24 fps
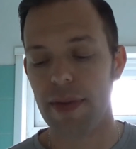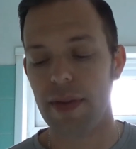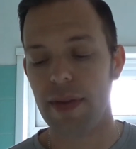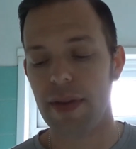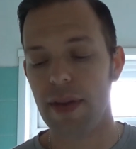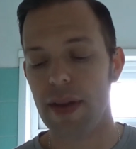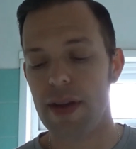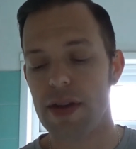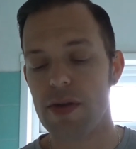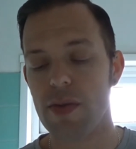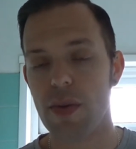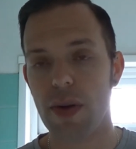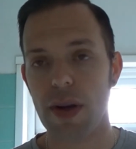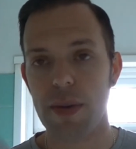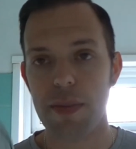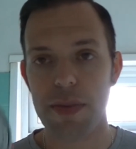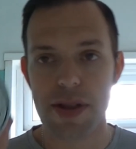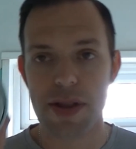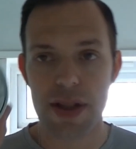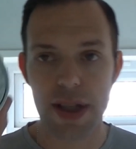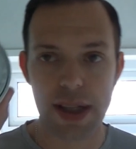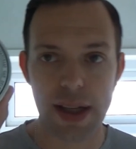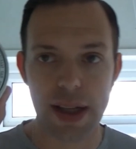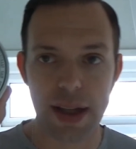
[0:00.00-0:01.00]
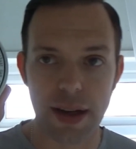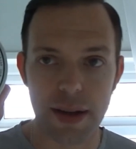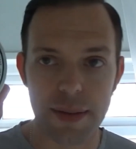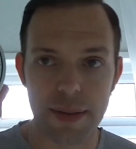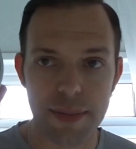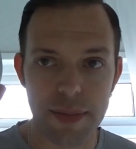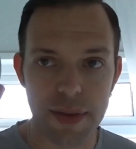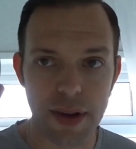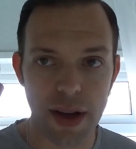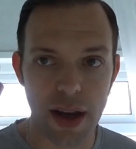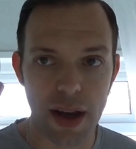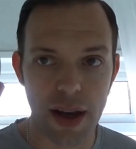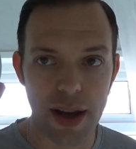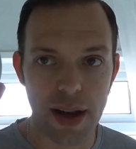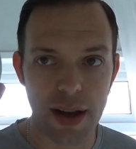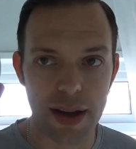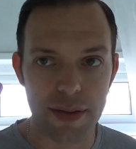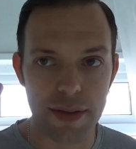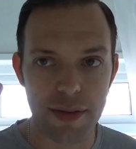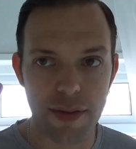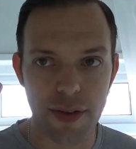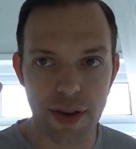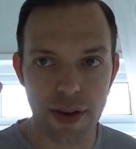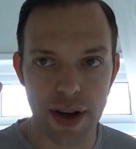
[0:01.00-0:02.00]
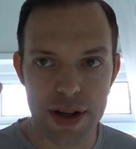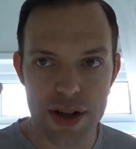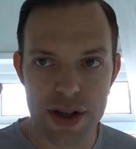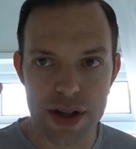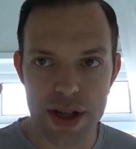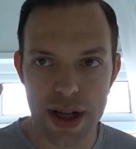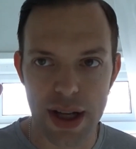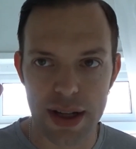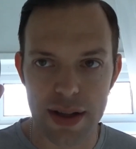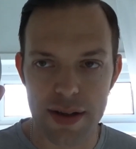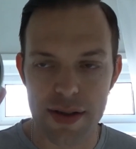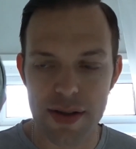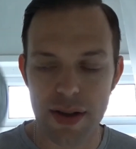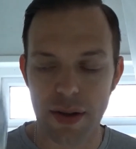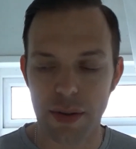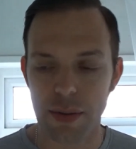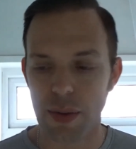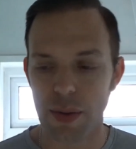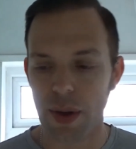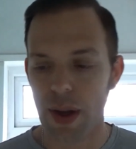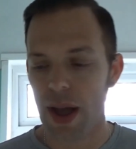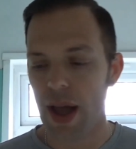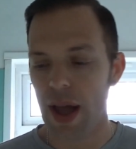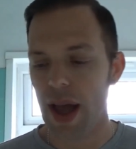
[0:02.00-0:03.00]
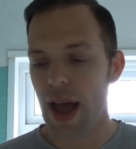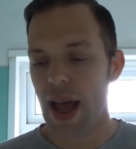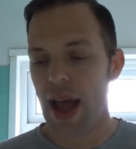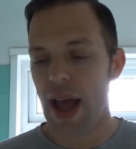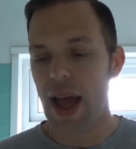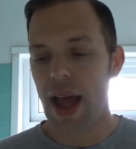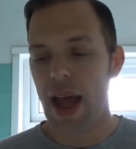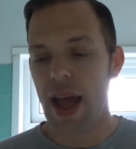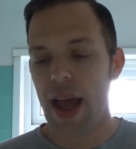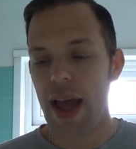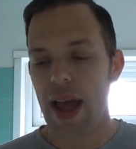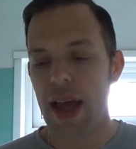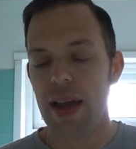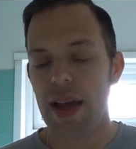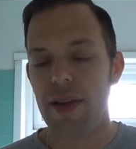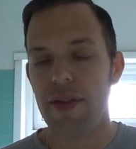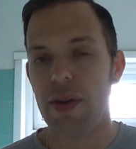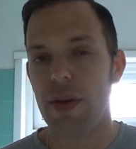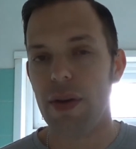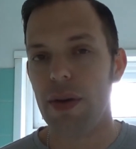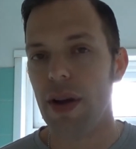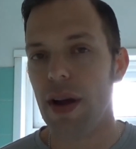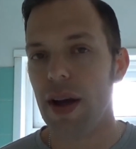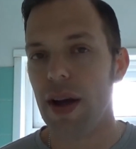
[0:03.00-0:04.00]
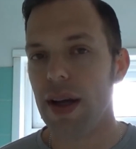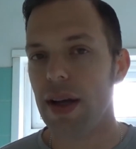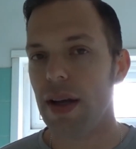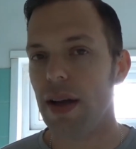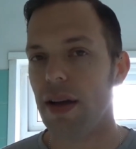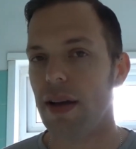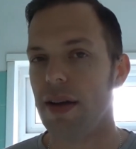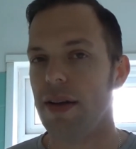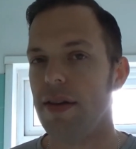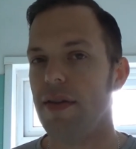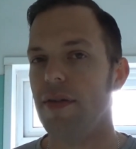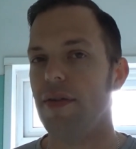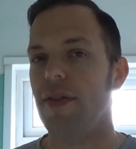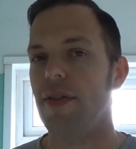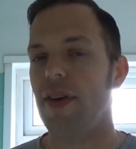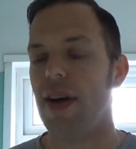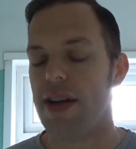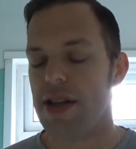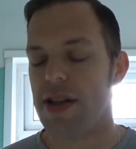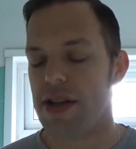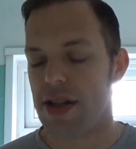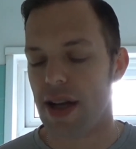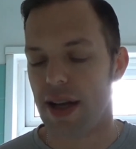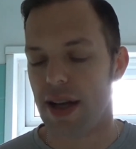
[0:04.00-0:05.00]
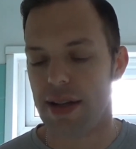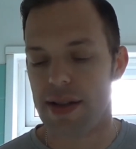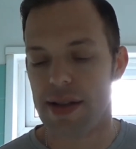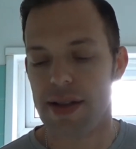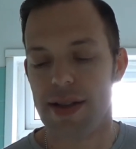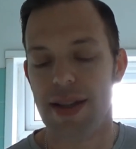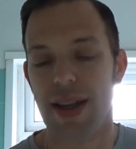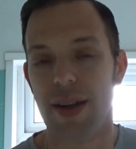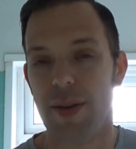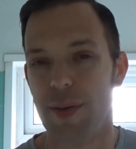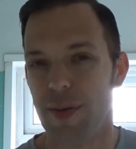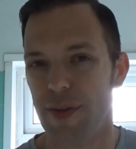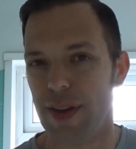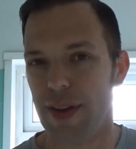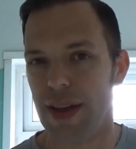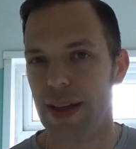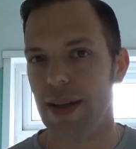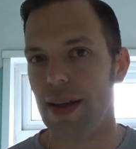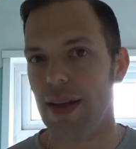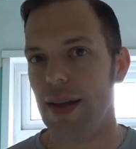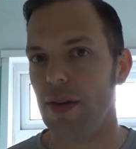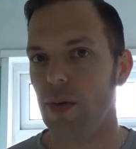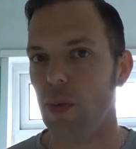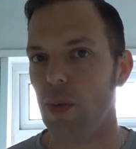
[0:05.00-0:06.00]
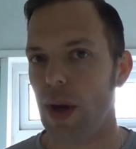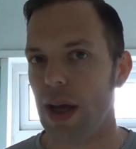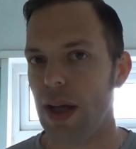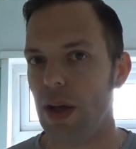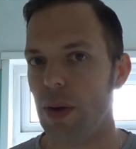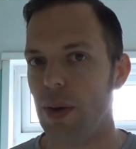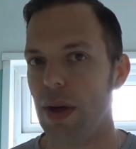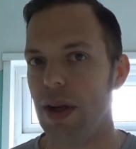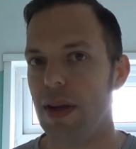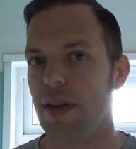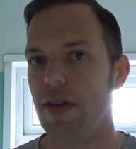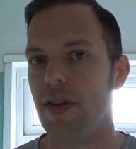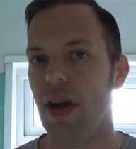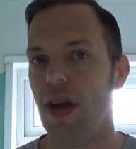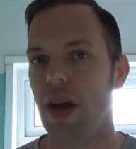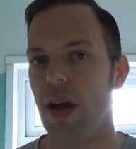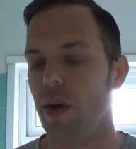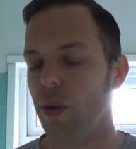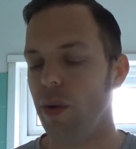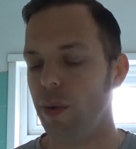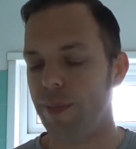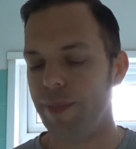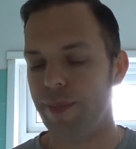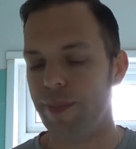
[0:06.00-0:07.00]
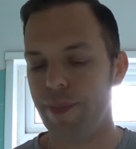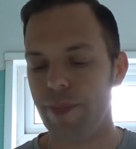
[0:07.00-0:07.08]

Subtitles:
This one in particular, it's a light, fresh scent. So, if you like light and fresh scents, Delft Wit is where you need to go.